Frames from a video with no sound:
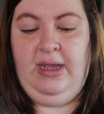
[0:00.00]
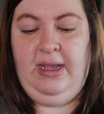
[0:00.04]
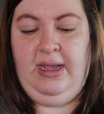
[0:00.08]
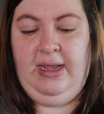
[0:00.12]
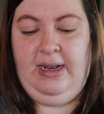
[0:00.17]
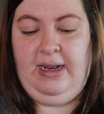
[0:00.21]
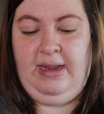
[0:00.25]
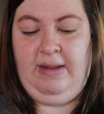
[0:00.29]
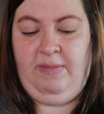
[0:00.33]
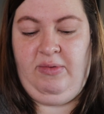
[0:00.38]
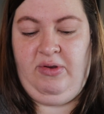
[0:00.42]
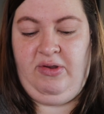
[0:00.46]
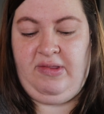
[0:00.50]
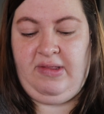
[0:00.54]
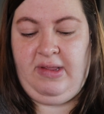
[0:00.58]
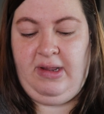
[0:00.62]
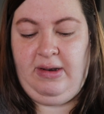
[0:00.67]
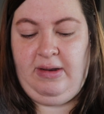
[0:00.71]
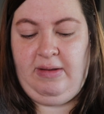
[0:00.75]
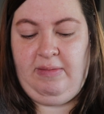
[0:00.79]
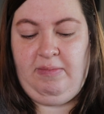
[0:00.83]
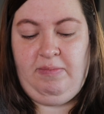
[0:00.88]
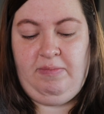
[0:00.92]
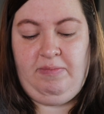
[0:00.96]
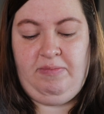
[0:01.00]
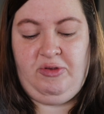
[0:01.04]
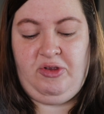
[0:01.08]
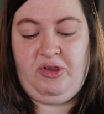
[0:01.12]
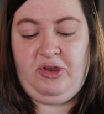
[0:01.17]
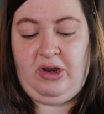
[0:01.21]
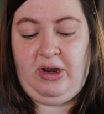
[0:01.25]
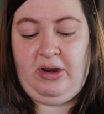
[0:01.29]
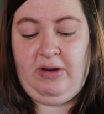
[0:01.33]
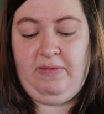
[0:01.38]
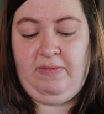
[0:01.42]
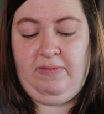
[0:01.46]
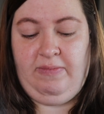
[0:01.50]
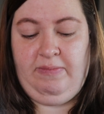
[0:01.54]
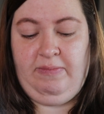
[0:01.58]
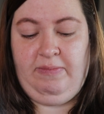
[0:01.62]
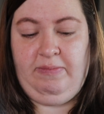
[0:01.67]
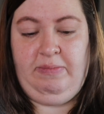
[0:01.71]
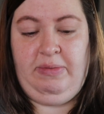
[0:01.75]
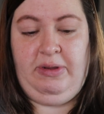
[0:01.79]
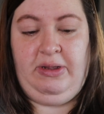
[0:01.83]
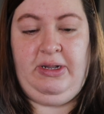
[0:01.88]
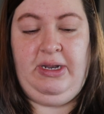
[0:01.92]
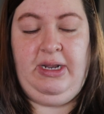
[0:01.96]
and I'm just going to start
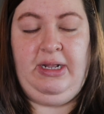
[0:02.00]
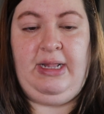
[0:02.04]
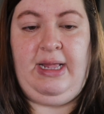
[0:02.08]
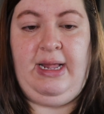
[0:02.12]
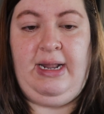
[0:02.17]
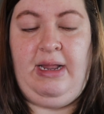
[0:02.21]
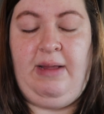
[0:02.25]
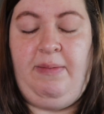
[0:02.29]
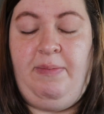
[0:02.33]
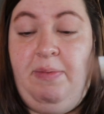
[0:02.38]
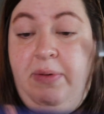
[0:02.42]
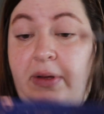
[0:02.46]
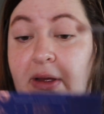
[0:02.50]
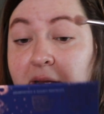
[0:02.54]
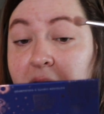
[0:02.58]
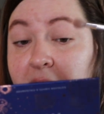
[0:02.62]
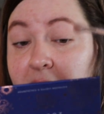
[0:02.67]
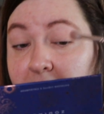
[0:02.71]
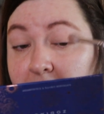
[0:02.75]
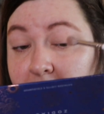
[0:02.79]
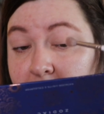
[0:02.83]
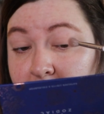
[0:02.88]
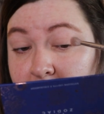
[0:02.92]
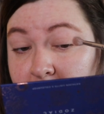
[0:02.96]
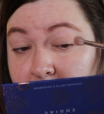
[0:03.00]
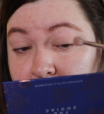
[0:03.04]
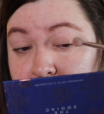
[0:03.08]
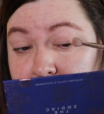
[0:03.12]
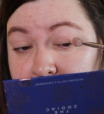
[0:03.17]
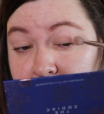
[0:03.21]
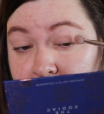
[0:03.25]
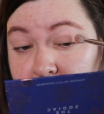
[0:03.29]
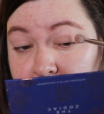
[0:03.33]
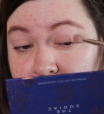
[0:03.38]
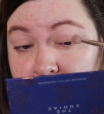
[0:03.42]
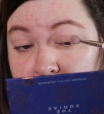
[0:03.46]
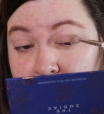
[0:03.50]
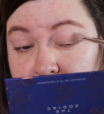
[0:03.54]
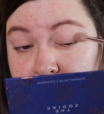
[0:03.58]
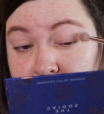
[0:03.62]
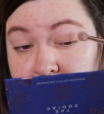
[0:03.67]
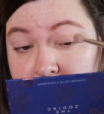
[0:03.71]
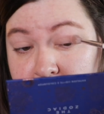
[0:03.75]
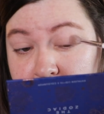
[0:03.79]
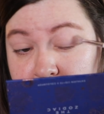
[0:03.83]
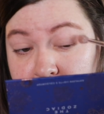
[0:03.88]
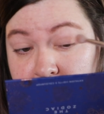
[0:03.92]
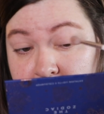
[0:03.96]
building that up in my
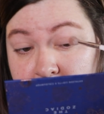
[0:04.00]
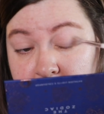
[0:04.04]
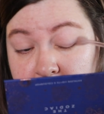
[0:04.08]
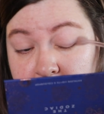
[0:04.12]
crease.